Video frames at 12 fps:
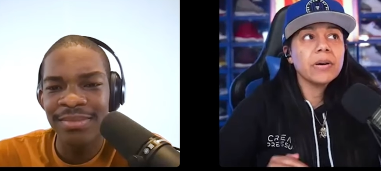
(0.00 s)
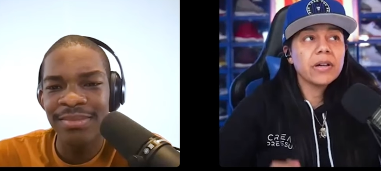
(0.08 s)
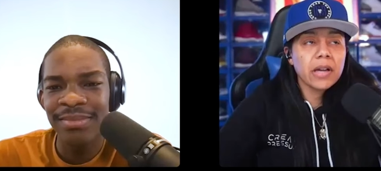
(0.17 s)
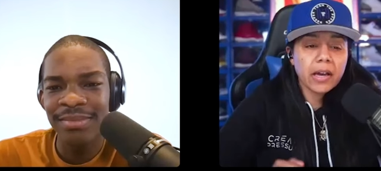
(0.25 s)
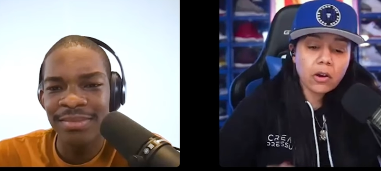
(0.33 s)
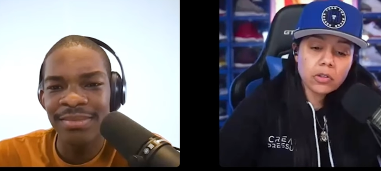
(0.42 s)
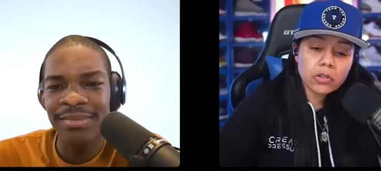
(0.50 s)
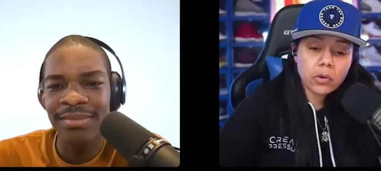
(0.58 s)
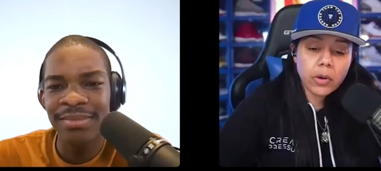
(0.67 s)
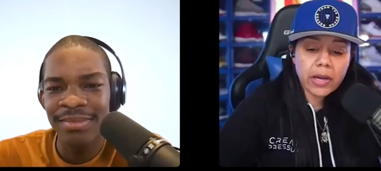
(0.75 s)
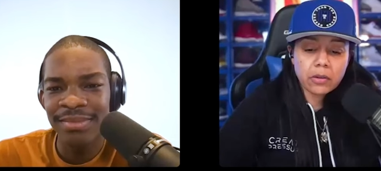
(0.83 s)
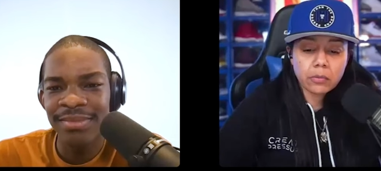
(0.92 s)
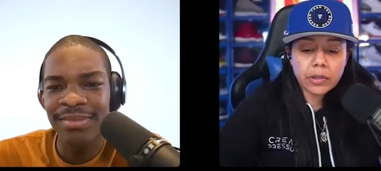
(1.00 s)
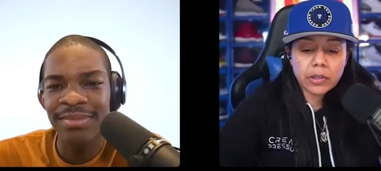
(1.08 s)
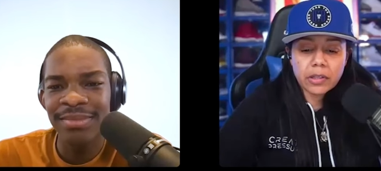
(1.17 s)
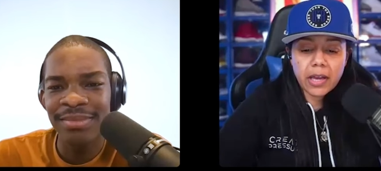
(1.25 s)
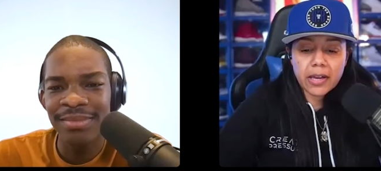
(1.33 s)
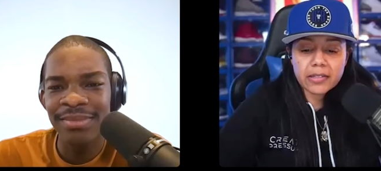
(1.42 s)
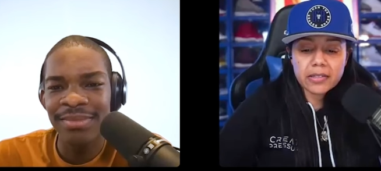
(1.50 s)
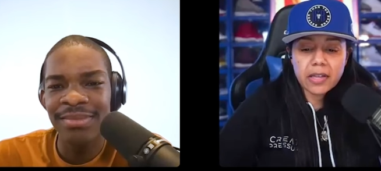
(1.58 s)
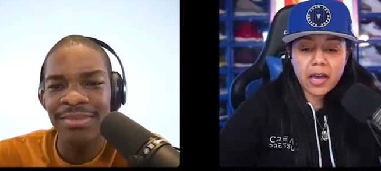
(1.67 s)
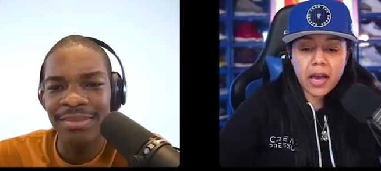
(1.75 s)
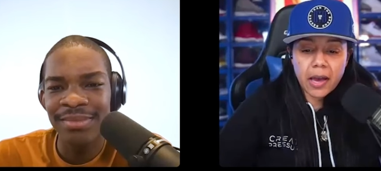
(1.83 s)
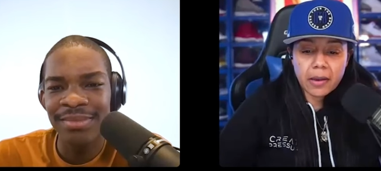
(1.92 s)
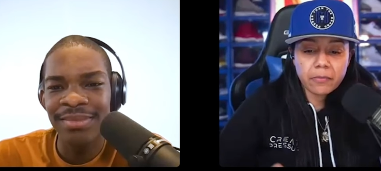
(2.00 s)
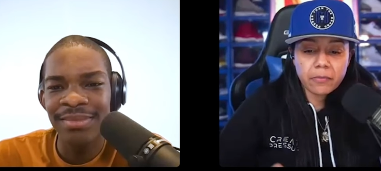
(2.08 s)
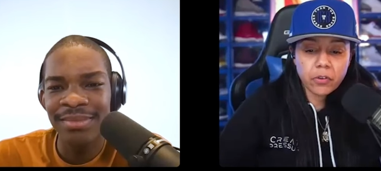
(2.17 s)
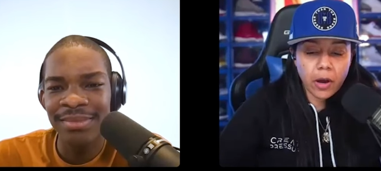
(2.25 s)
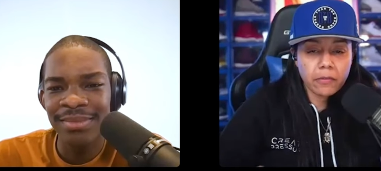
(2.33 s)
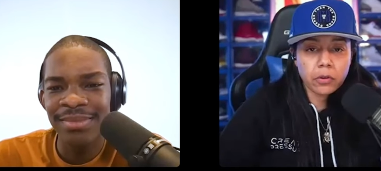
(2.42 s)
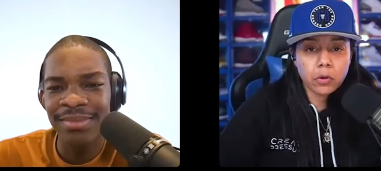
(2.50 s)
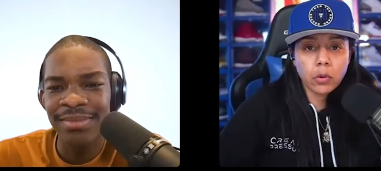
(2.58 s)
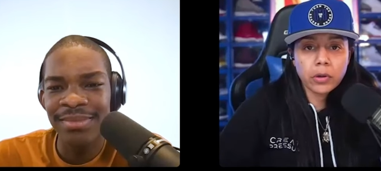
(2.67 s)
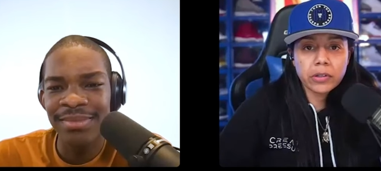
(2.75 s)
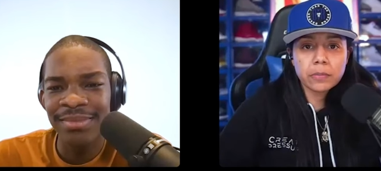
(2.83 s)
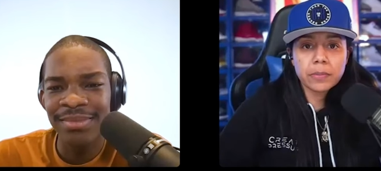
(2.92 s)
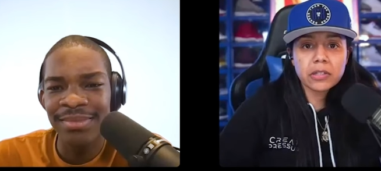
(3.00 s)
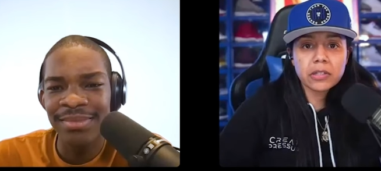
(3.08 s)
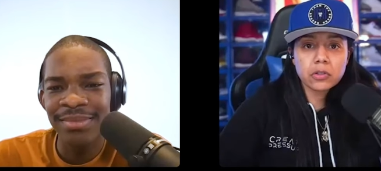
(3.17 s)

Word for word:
Speaker 1: But I also had to realize I'm forever going to be a